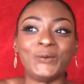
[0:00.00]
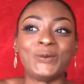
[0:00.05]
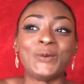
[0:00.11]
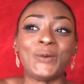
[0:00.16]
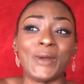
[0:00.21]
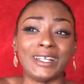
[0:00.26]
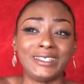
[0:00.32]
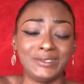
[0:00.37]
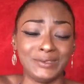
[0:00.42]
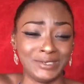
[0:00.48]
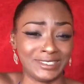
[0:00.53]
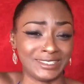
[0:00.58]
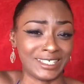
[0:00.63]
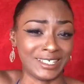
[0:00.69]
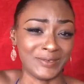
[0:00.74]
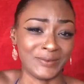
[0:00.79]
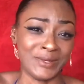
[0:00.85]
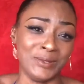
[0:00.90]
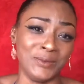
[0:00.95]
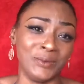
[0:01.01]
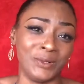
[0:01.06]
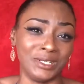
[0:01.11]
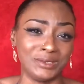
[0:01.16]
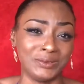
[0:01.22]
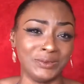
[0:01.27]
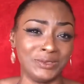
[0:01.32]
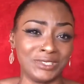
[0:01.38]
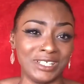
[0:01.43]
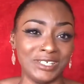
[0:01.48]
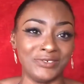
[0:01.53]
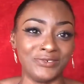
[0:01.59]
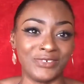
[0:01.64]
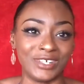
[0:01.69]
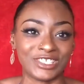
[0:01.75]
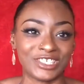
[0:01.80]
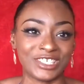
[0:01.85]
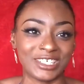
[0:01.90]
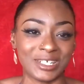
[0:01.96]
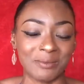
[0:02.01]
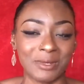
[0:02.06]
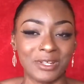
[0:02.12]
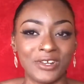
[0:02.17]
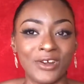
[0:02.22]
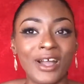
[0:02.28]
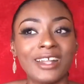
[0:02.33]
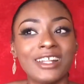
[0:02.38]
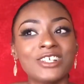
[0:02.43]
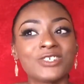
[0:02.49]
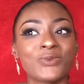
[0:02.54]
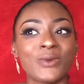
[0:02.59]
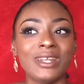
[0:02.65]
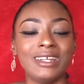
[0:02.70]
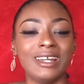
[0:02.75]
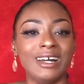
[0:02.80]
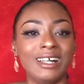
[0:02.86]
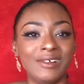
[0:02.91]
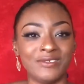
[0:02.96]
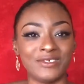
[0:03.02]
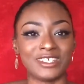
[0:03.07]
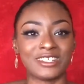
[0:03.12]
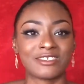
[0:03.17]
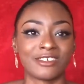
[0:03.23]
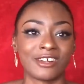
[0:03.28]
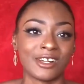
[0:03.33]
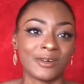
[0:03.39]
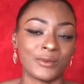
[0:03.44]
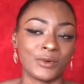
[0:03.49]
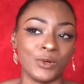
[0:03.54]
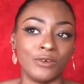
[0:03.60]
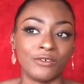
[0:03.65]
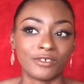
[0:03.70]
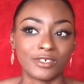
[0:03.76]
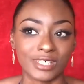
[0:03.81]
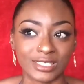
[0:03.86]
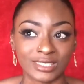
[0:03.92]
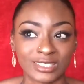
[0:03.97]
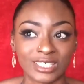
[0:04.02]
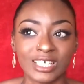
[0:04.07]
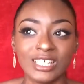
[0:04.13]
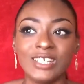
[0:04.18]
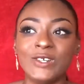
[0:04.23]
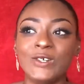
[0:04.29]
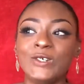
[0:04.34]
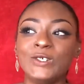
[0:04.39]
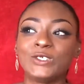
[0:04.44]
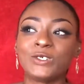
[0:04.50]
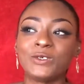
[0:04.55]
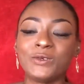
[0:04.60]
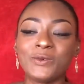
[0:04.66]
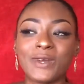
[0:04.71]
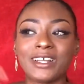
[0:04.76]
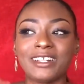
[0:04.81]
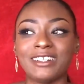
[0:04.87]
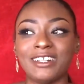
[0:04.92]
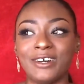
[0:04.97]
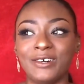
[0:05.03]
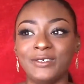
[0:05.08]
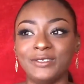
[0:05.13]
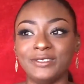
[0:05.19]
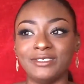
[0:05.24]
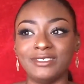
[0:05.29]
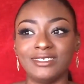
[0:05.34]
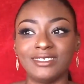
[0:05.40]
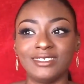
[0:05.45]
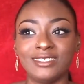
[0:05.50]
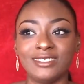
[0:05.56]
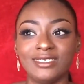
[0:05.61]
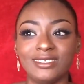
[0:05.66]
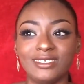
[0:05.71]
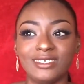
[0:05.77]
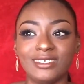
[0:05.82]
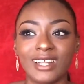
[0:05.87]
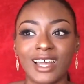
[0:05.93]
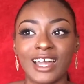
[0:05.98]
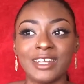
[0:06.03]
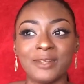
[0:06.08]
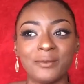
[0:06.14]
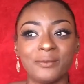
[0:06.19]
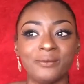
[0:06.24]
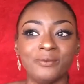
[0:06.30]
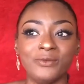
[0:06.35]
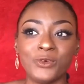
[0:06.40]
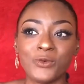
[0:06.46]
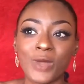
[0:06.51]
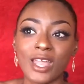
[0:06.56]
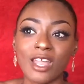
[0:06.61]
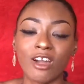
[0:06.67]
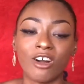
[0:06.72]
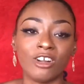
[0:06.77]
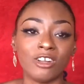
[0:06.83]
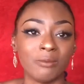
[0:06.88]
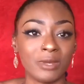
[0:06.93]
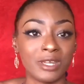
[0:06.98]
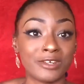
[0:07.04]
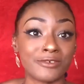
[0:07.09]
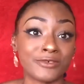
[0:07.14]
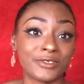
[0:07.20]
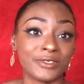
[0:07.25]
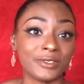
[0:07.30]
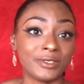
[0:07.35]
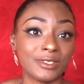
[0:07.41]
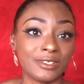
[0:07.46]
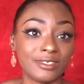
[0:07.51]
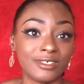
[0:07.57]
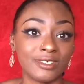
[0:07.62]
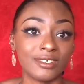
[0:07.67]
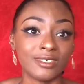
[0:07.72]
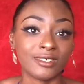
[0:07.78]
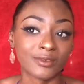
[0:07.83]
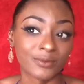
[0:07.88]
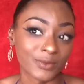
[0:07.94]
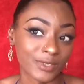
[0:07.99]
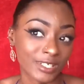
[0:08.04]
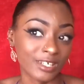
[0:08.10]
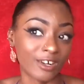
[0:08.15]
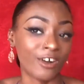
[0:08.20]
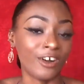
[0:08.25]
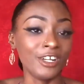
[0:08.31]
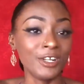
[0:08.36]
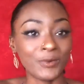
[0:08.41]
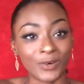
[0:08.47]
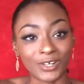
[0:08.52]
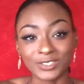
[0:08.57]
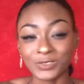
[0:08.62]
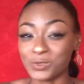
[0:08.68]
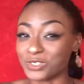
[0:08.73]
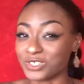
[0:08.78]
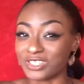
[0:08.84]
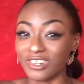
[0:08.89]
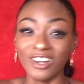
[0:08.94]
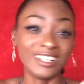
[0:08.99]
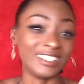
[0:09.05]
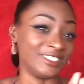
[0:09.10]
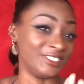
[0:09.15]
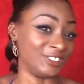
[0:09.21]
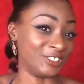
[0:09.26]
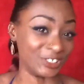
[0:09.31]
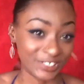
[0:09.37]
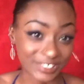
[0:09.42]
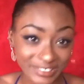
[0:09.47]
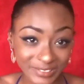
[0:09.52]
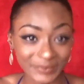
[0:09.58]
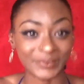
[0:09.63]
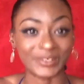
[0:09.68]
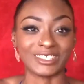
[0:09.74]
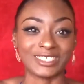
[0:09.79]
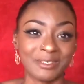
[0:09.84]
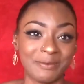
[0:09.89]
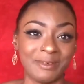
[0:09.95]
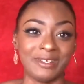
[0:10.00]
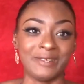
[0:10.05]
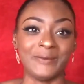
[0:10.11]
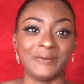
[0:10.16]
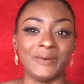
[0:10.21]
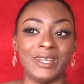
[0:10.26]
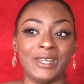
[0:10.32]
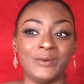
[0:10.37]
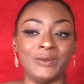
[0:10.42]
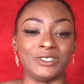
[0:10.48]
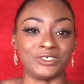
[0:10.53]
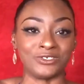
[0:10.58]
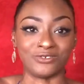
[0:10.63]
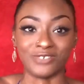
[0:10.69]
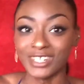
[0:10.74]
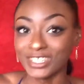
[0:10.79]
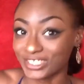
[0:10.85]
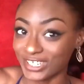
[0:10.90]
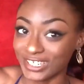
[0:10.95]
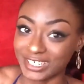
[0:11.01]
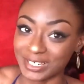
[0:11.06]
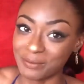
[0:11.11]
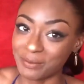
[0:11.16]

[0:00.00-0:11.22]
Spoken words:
we went outside when the water was like rushing coming down. And it's when the eye of the storm were over us. So we went down, we went on the main road, where all the dirty water, by the way, was rushing